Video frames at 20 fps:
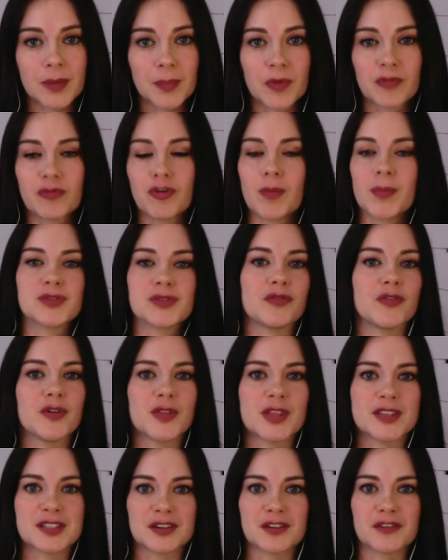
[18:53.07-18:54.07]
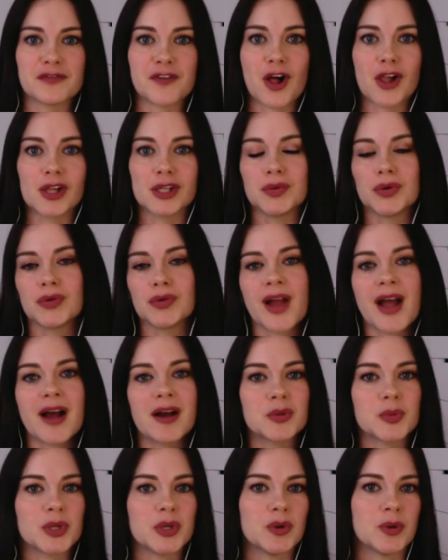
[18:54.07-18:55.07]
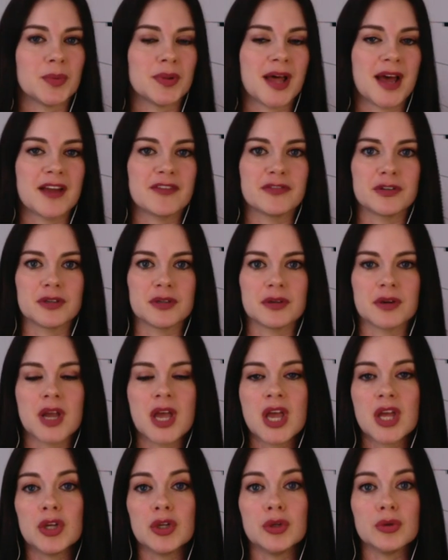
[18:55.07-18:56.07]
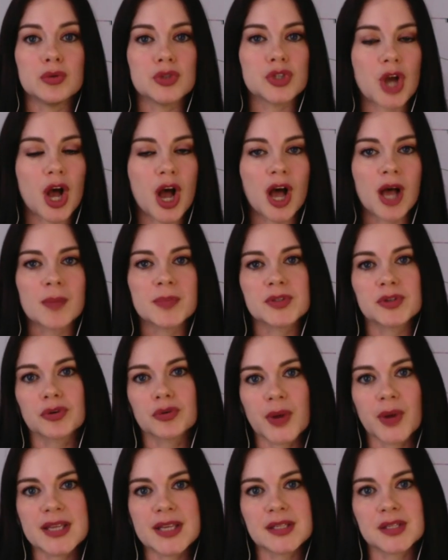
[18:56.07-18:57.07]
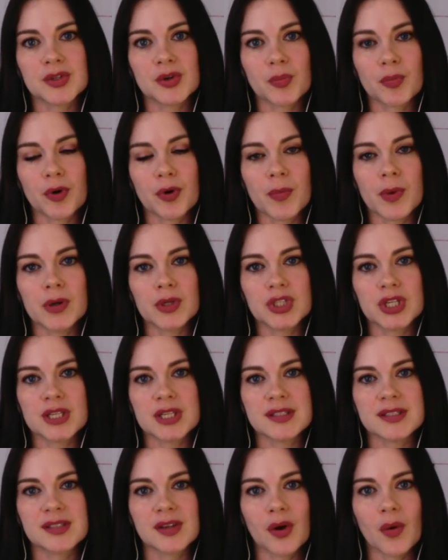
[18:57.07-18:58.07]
a performance review that's going to follow you around when you apply for new jobs or raises or promotions.